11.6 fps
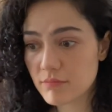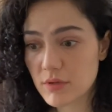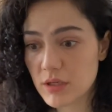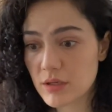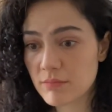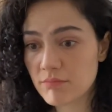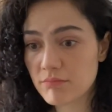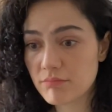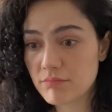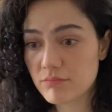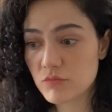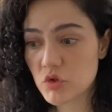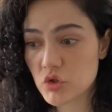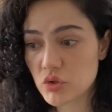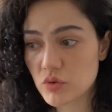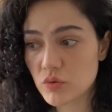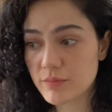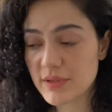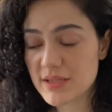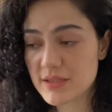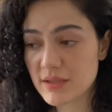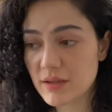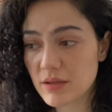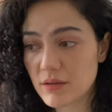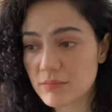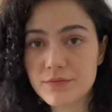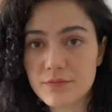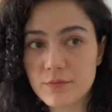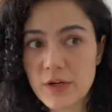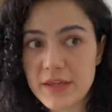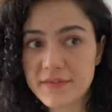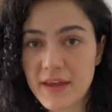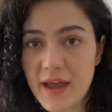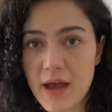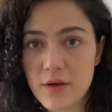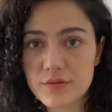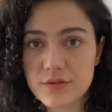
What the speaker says: to basically rent a house